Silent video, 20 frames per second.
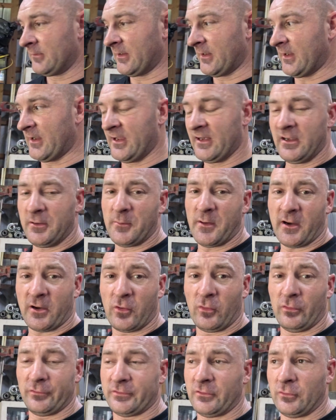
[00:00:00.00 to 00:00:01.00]
Any of my
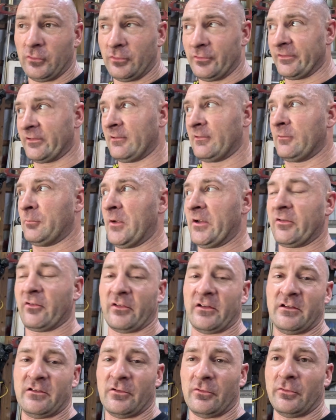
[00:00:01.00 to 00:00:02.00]
cool tools,
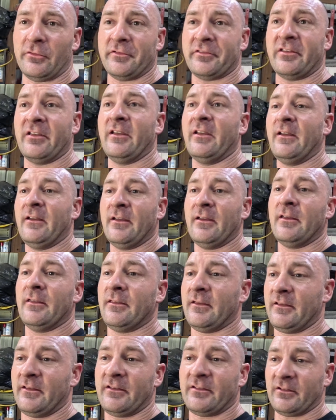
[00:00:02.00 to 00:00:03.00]
specialty tools,
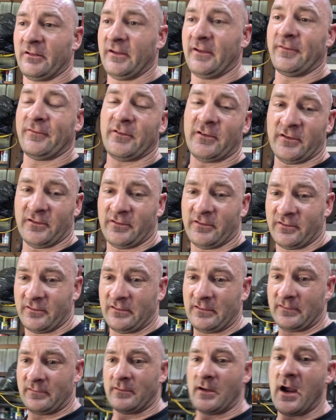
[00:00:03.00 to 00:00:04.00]
this lift
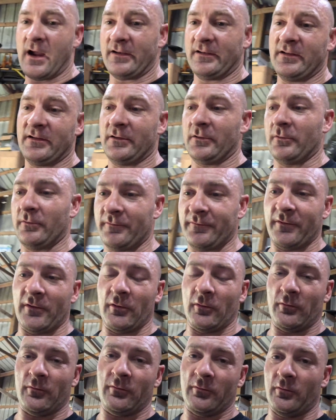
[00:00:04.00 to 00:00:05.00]
is ideal
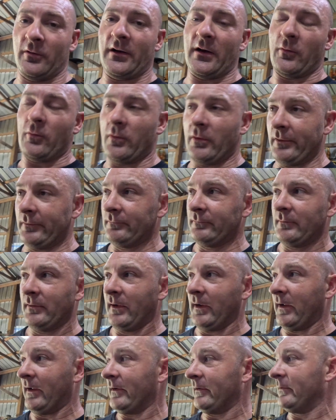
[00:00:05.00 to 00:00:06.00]
for what I want,
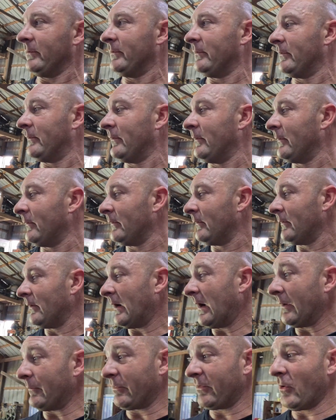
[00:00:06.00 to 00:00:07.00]
and
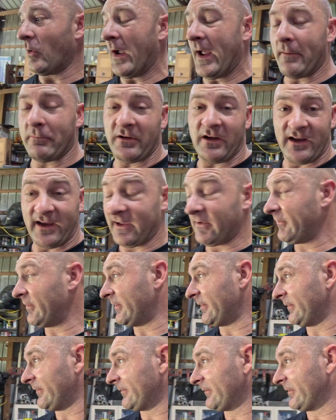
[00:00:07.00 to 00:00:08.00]
I'm so happy to have it.